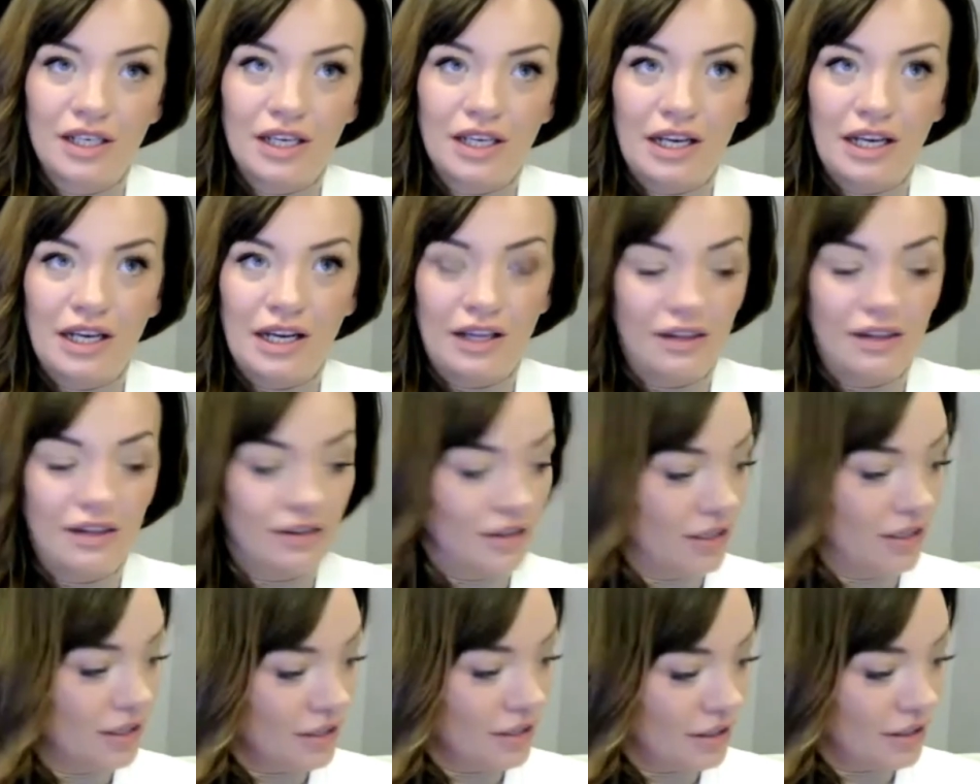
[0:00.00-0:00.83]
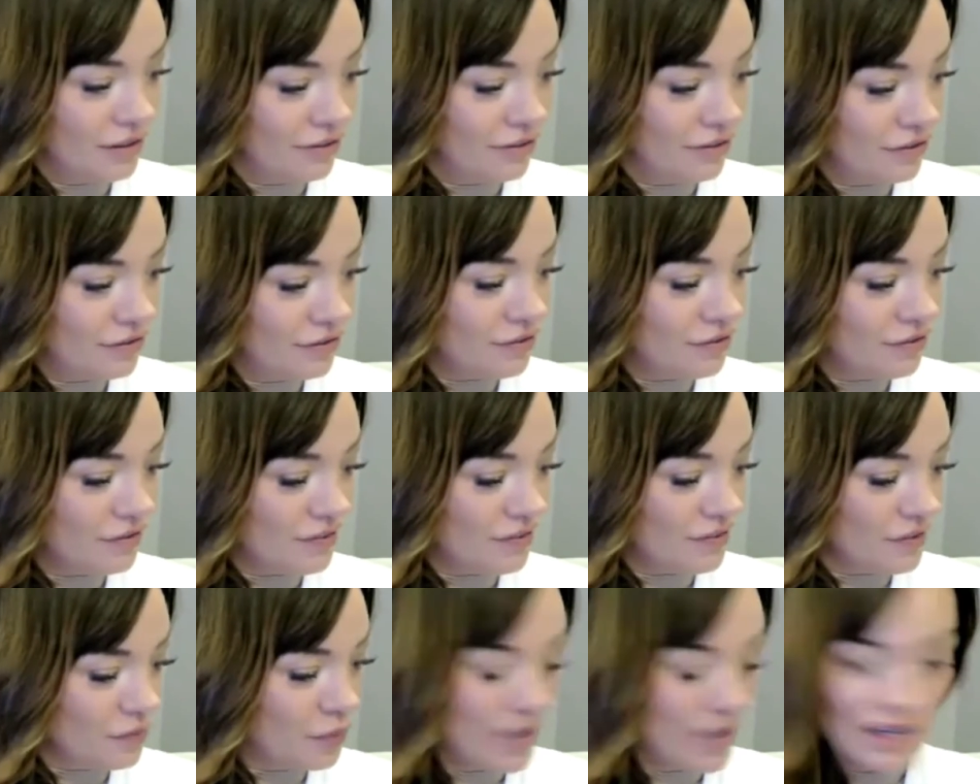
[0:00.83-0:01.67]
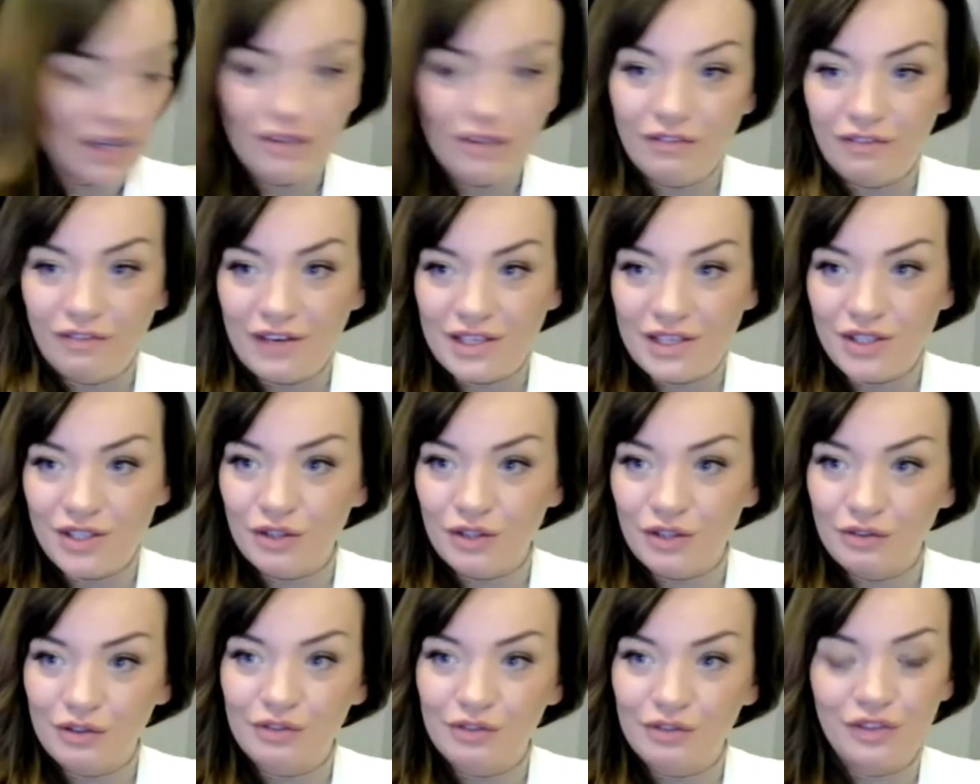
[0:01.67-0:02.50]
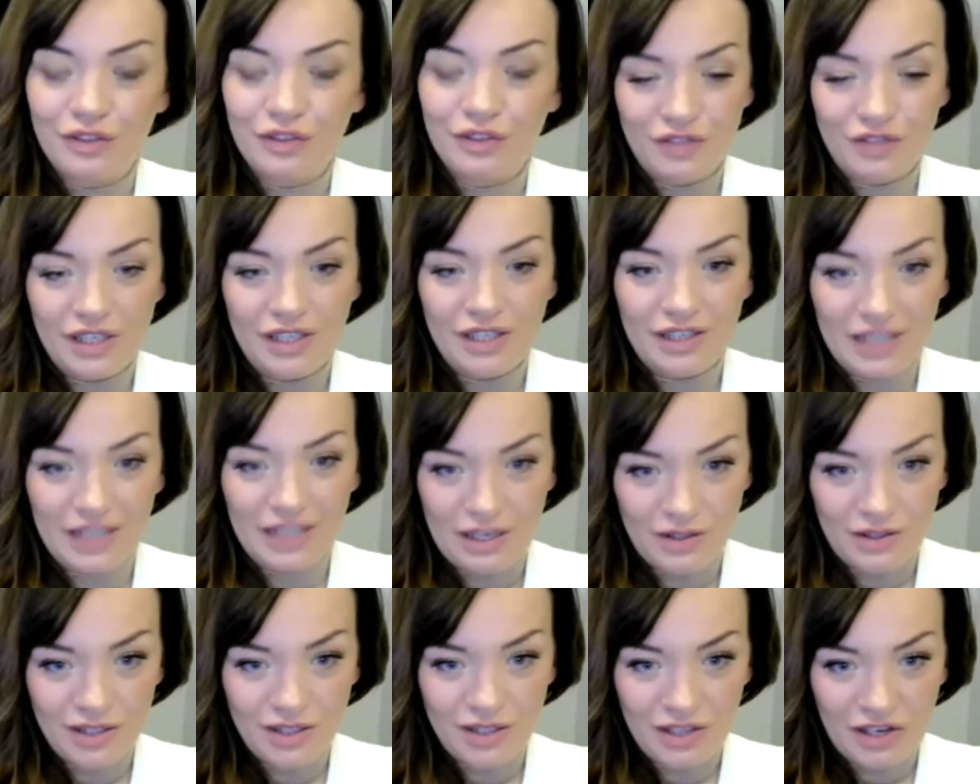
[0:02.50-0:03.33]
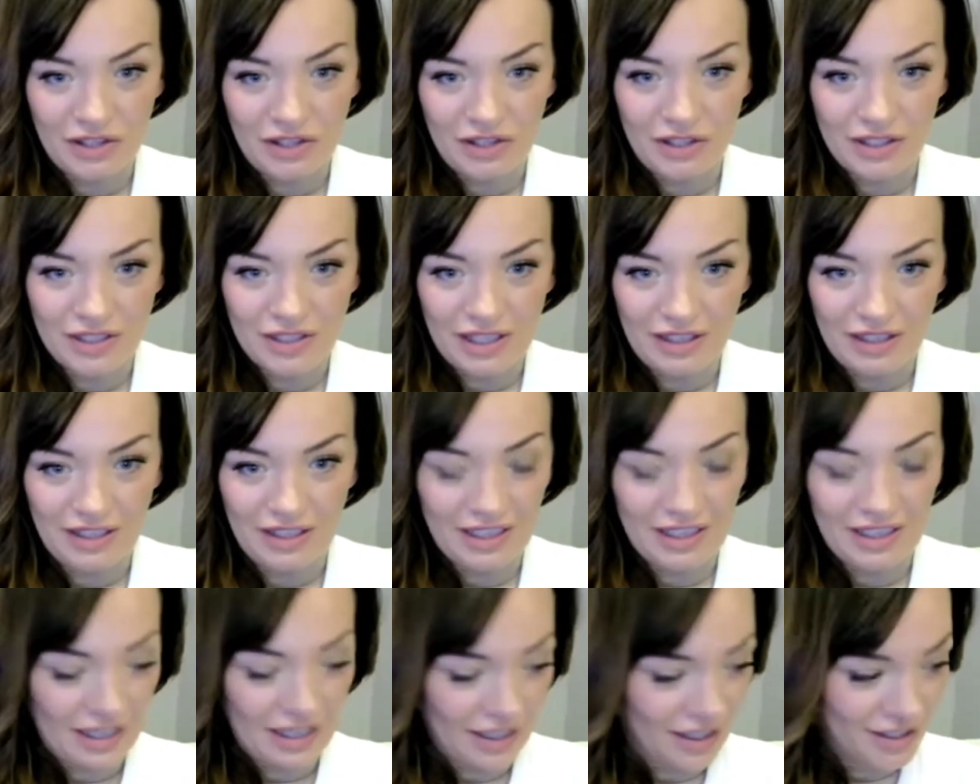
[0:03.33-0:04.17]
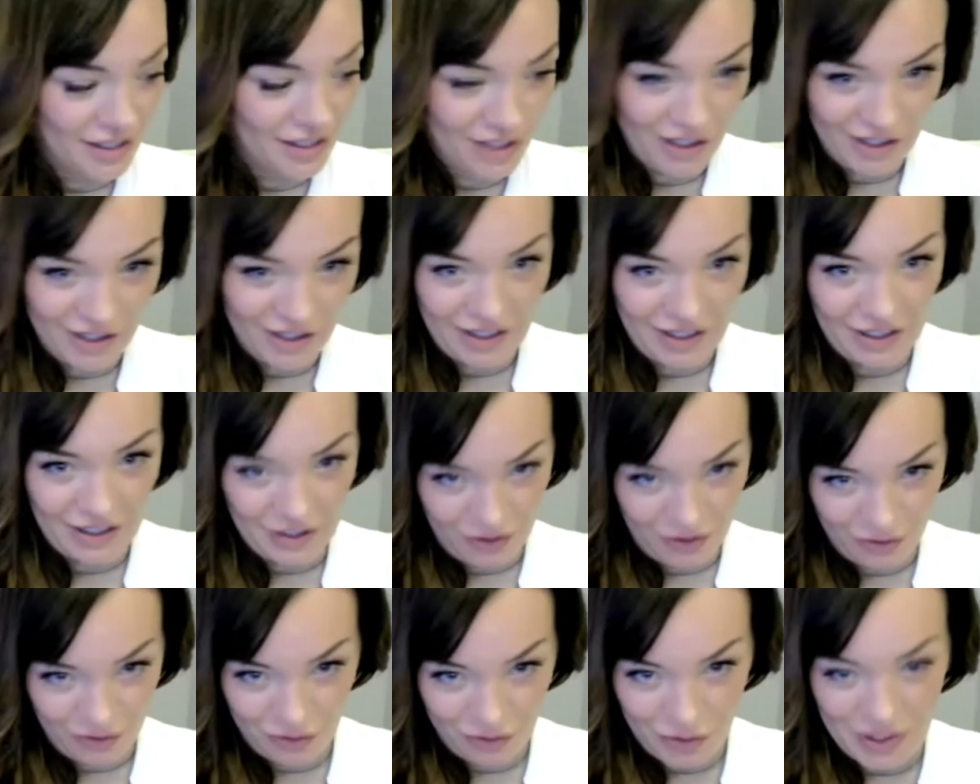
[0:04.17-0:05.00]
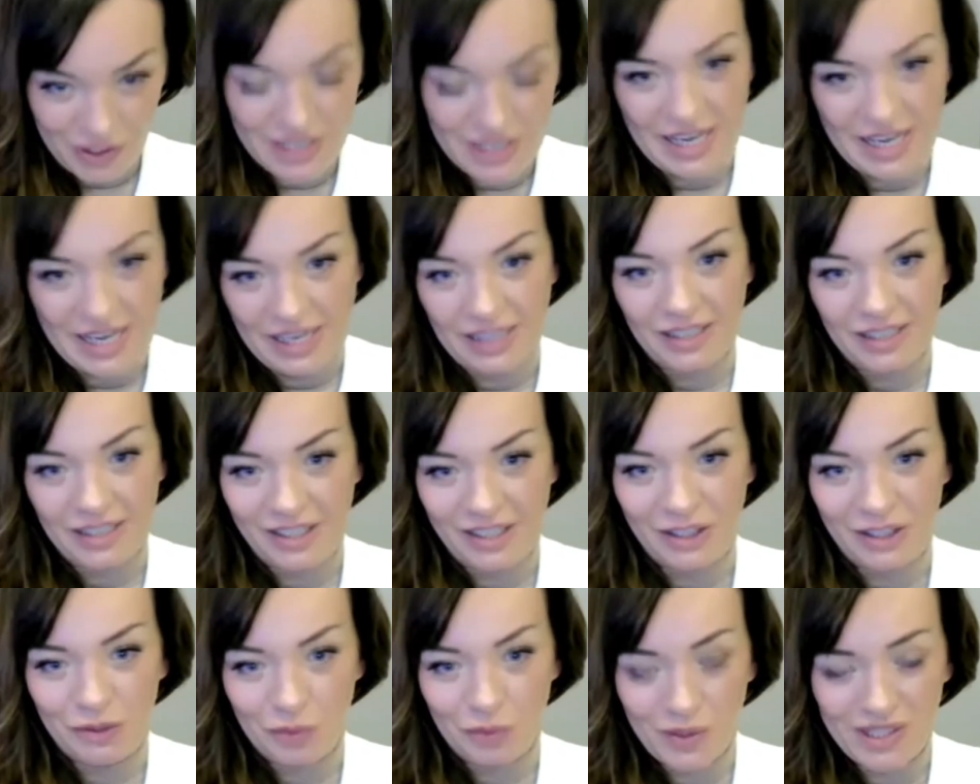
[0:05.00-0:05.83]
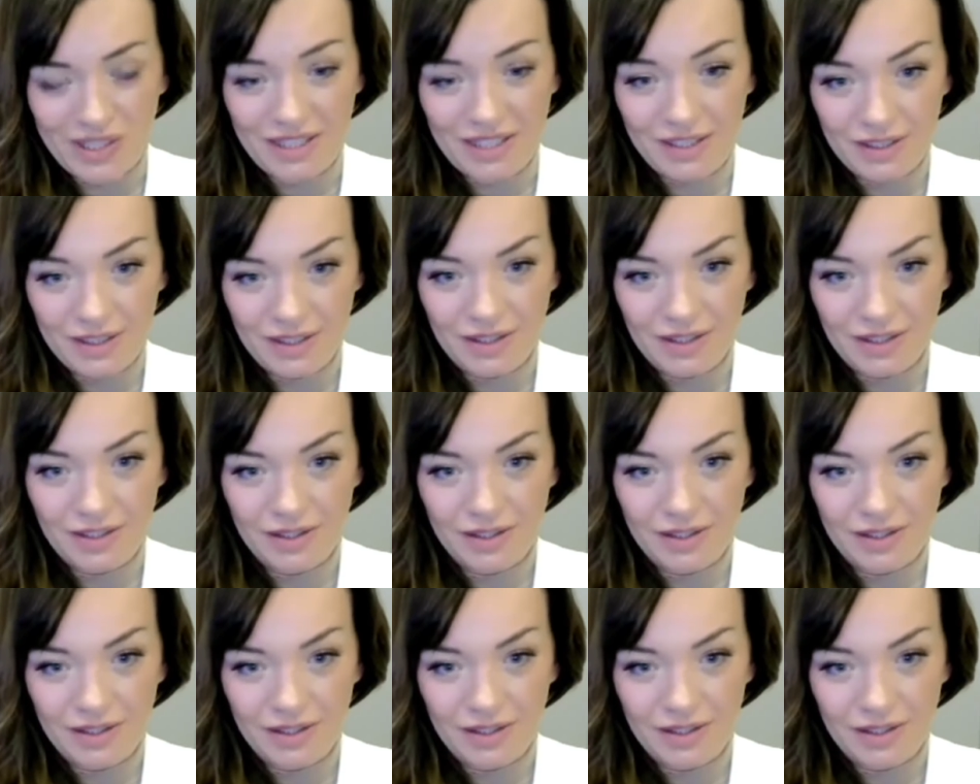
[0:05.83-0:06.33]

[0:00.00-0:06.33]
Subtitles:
And I thought, if we had an investor for $15,000, I think I can turn it into 48 in year one.